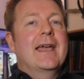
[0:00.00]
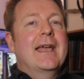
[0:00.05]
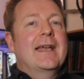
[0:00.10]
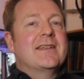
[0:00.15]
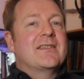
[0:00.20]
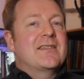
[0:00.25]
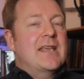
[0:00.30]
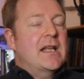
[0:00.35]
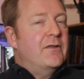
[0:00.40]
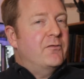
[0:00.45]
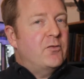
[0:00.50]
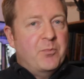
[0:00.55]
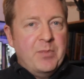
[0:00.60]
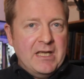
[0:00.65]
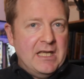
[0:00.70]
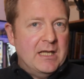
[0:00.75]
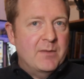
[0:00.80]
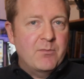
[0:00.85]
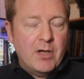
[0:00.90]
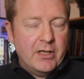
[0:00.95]
instead of
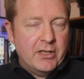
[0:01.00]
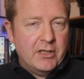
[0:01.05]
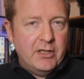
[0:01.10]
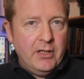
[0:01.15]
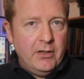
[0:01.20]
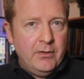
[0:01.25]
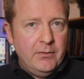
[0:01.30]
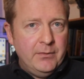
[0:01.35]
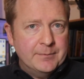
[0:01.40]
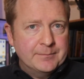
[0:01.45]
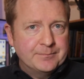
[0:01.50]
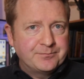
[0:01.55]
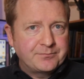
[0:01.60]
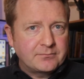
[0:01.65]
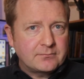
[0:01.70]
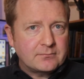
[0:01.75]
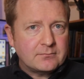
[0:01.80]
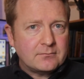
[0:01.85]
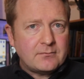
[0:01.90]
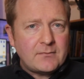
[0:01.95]
repeating my cue,
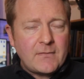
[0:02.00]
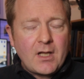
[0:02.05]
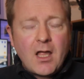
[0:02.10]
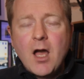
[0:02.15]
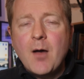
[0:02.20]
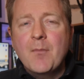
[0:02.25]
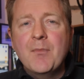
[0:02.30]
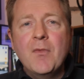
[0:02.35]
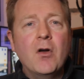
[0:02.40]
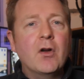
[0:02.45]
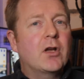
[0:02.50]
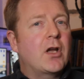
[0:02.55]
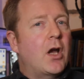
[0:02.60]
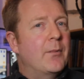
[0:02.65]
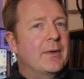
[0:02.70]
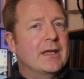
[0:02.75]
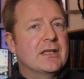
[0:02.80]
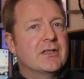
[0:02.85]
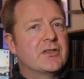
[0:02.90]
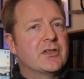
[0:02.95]
I'm not going